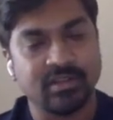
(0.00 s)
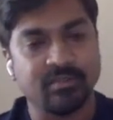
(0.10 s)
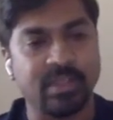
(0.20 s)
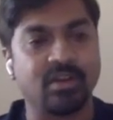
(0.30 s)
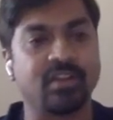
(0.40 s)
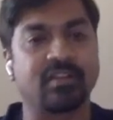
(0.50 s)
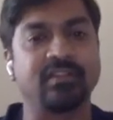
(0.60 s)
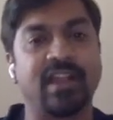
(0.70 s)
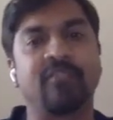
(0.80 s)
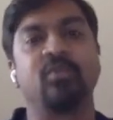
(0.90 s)
because
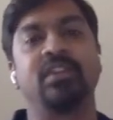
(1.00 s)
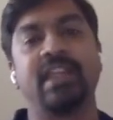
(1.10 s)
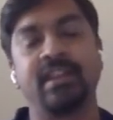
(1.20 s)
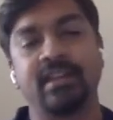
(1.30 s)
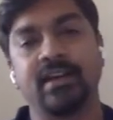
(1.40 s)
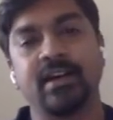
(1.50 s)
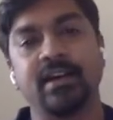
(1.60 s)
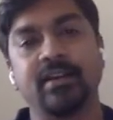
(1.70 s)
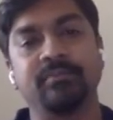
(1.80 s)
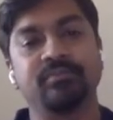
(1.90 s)
that would then
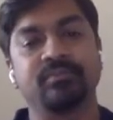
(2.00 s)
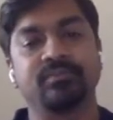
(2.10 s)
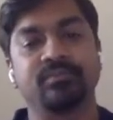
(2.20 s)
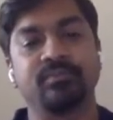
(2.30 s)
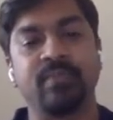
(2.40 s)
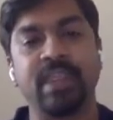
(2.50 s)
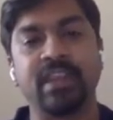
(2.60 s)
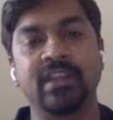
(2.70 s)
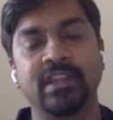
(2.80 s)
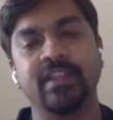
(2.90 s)
uh, make
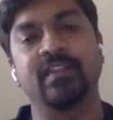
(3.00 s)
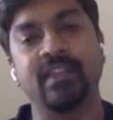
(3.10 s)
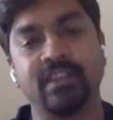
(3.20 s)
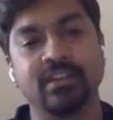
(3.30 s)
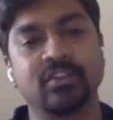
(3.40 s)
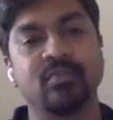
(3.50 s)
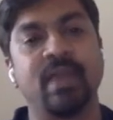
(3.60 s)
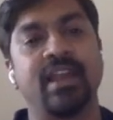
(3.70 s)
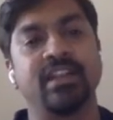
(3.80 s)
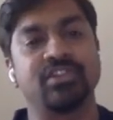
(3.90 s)
it easy to
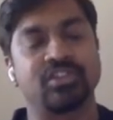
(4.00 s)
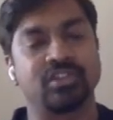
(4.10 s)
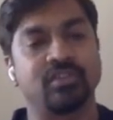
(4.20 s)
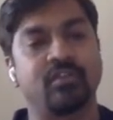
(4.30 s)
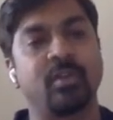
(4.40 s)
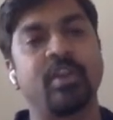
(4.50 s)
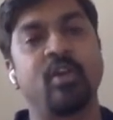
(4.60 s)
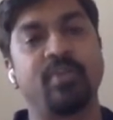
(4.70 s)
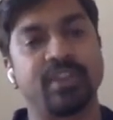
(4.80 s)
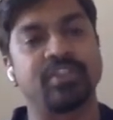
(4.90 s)
manage uh, from an
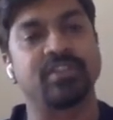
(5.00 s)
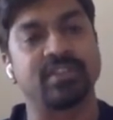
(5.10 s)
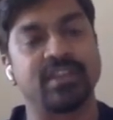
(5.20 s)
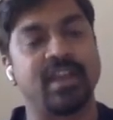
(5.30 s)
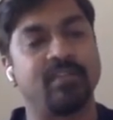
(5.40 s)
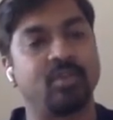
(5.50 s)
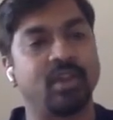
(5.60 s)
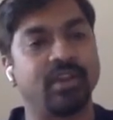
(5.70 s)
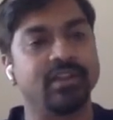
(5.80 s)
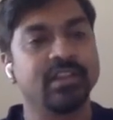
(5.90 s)
operation
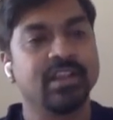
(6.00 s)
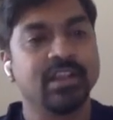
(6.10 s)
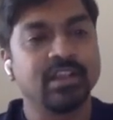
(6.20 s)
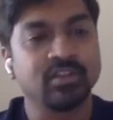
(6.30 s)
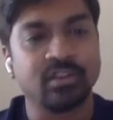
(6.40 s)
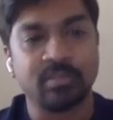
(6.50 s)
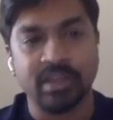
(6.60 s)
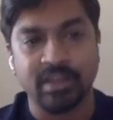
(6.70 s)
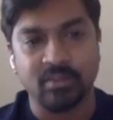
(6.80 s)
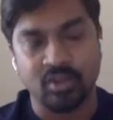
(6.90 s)
standpoint. So the
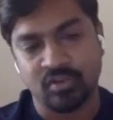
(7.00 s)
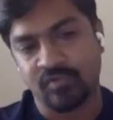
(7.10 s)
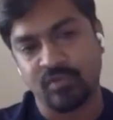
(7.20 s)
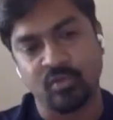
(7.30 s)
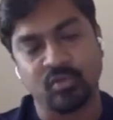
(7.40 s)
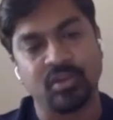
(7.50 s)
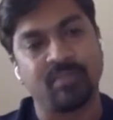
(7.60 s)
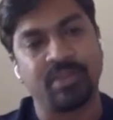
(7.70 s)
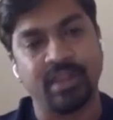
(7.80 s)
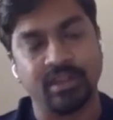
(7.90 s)
building blocks of Ozone are
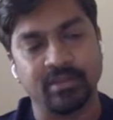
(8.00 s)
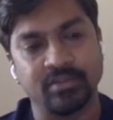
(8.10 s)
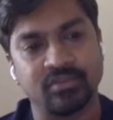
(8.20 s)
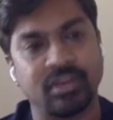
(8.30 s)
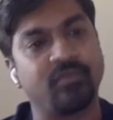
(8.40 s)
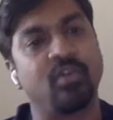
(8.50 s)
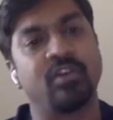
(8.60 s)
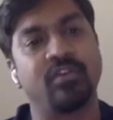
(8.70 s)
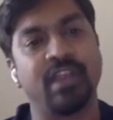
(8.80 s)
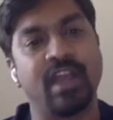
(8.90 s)
pretty
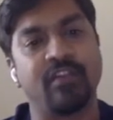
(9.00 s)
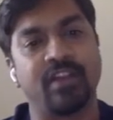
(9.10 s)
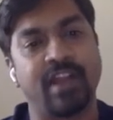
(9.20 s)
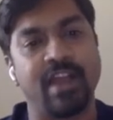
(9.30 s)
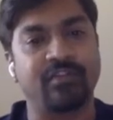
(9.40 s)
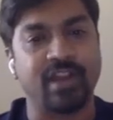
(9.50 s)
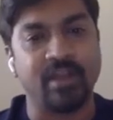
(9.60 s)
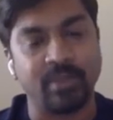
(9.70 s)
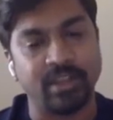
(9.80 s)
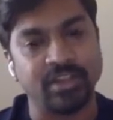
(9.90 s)
straightforward. We have a Raft
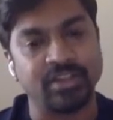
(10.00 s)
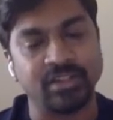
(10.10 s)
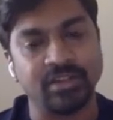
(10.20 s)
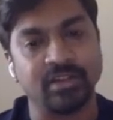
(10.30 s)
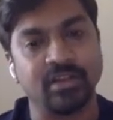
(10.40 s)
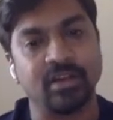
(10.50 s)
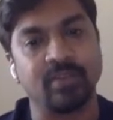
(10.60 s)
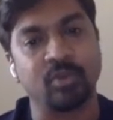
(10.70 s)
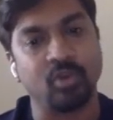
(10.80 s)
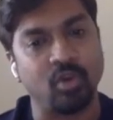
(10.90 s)
replication
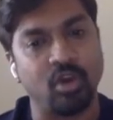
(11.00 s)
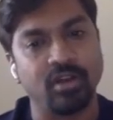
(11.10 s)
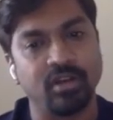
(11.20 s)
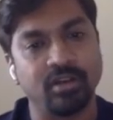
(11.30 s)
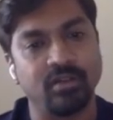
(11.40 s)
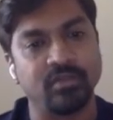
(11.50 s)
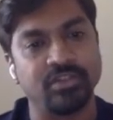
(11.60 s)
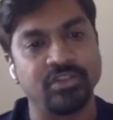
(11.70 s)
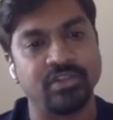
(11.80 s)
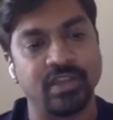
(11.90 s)
uh, protocol, uh,
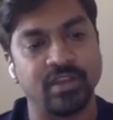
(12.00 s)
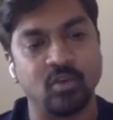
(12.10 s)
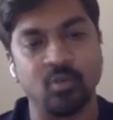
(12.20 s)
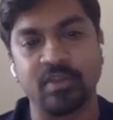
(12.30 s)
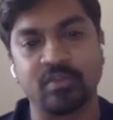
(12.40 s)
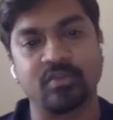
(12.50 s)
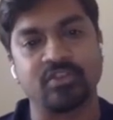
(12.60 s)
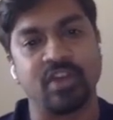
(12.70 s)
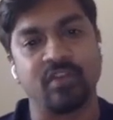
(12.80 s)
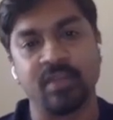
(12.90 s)
which is an open source
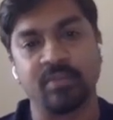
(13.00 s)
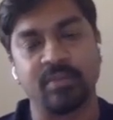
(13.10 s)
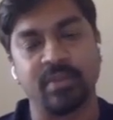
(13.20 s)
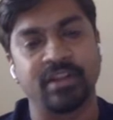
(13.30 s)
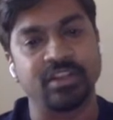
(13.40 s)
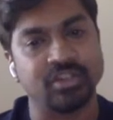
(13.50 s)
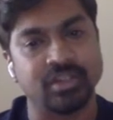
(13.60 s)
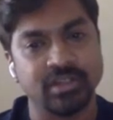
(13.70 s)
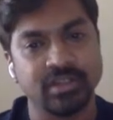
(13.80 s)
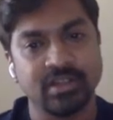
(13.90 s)
Java
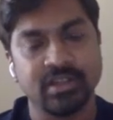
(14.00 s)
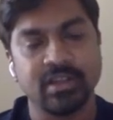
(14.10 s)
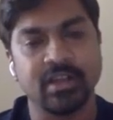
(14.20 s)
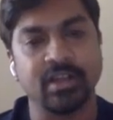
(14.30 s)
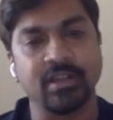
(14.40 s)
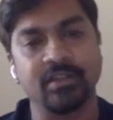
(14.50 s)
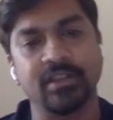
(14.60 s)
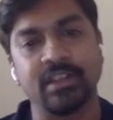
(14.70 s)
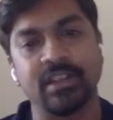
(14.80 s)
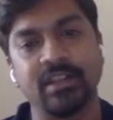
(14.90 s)
implementation uh,
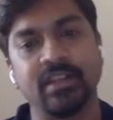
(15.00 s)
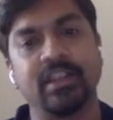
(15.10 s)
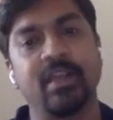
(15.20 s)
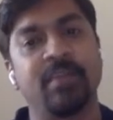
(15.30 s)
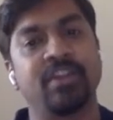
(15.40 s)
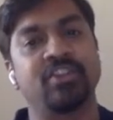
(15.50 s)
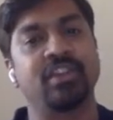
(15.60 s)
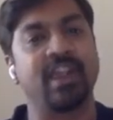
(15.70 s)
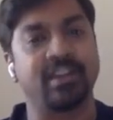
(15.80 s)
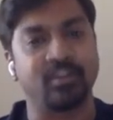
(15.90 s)
in the Apache
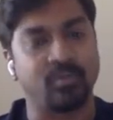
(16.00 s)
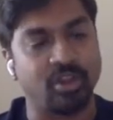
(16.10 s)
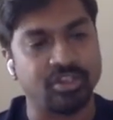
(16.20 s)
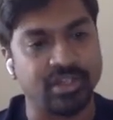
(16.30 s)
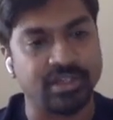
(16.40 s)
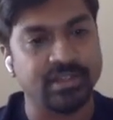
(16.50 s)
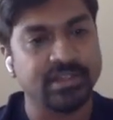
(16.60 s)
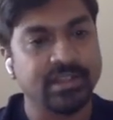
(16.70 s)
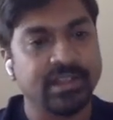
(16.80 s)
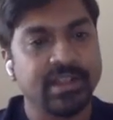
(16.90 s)
Ratis project.
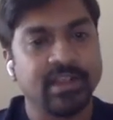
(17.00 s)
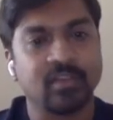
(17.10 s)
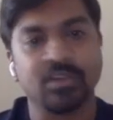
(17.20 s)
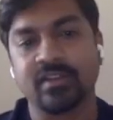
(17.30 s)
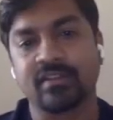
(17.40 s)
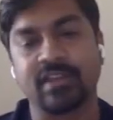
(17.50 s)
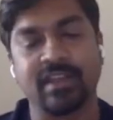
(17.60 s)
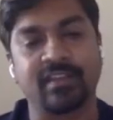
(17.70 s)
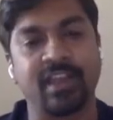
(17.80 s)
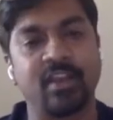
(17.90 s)
So this
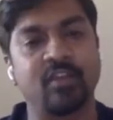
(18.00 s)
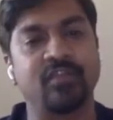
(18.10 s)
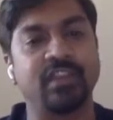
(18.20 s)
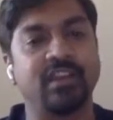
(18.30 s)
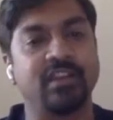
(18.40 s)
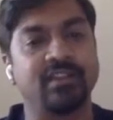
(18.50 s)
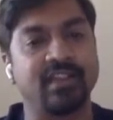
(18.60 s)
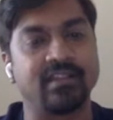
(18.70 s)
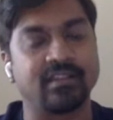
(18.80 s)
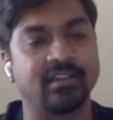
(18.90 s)
takes care of the
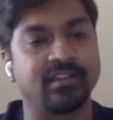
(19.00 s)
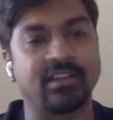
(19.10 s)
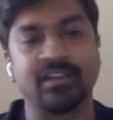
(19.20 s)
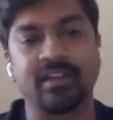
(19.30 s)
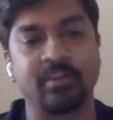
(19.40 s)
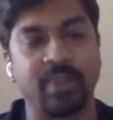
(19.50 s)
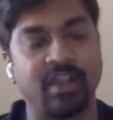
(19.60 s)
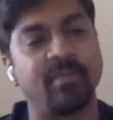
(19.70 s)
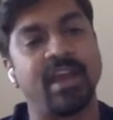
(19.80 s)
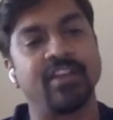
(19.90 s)
consensus and the
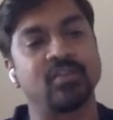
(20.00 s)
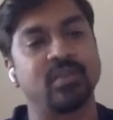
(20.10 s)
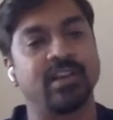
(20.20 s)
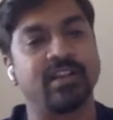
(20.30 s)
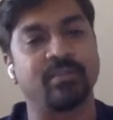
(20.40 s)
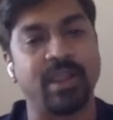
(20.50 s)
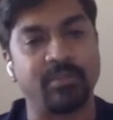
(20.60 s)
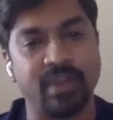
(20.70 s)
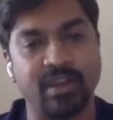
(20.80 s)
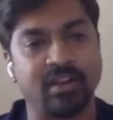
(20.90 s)
replica management and
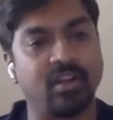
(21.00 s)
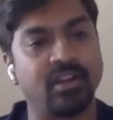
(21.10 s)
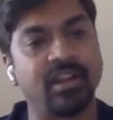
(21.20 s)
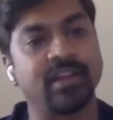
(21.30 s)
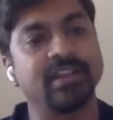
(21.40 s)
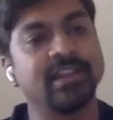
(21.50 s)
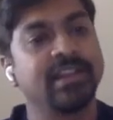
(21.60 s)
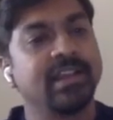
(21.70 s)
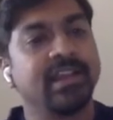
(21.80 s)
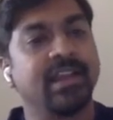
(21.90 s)
pipeline and all that.
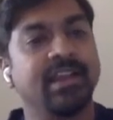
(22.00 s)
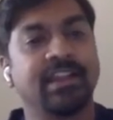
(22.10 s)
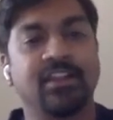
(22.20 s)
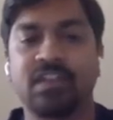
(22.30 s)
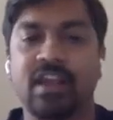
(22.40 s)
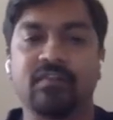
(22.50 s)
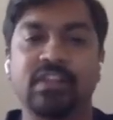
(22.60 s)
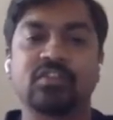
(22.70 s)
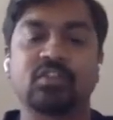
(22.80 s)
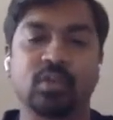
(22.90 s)
And then we have
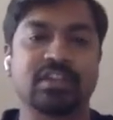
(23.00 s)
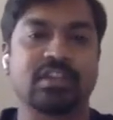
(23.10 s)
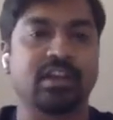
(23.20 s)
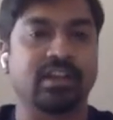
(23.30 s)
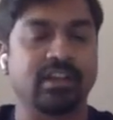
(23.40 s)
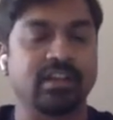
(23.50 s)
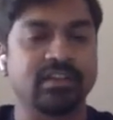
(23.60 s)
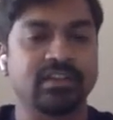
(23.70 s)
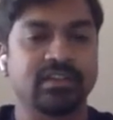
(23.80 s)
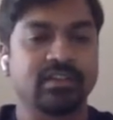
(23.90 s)
the storage
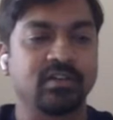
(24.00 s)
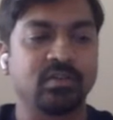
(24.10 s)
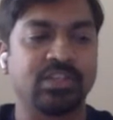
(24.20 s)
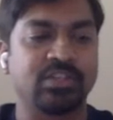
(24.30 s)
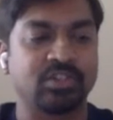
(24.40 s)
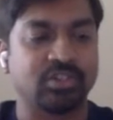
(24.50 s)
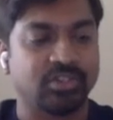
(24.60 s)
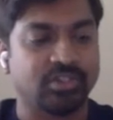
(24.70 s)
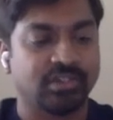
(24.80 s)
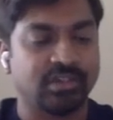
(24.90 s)
containers, uh,
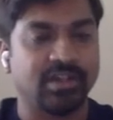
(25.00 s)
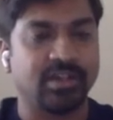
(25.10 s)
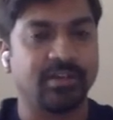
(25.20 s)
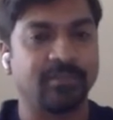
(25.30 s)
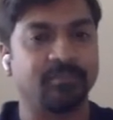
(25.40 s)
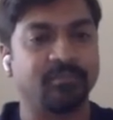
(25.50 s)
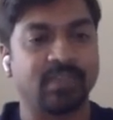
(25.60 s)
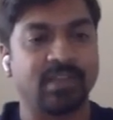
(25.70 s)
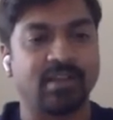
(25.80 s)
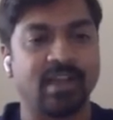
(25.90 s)
which um,
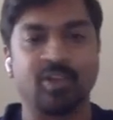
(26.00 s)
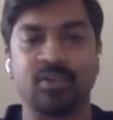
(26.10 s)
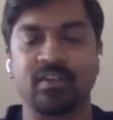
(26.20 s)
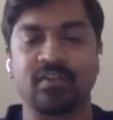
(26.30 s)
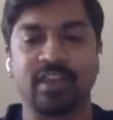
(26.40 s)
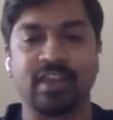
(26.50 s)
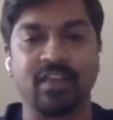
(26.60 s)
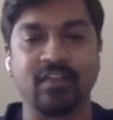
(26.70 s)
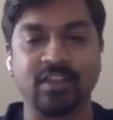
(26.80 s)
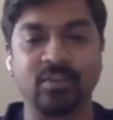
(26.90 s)
I know is a very
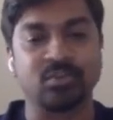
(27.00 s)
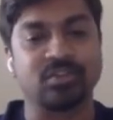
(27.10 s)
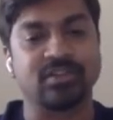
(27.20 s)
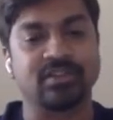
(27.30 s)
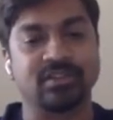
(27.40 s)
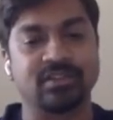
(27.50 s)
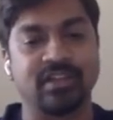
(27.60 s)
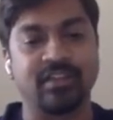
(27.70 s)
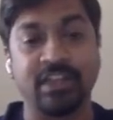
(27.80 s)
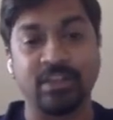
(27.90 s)
heavy used, uh,
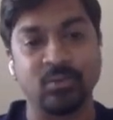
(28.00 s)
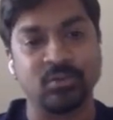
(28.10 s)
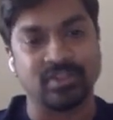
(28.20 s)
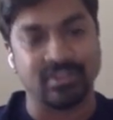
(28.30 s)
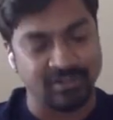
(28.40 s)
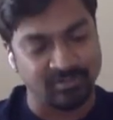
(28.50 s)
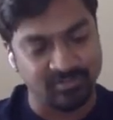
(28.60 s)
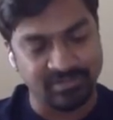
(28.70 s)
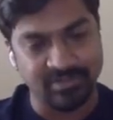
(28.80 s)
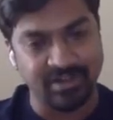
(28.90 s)
heavily used
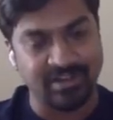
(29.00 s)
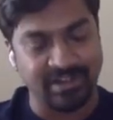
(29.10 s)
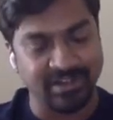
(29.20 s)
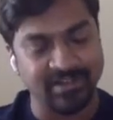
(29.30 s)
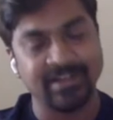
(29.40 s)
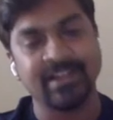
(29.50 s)
term, container.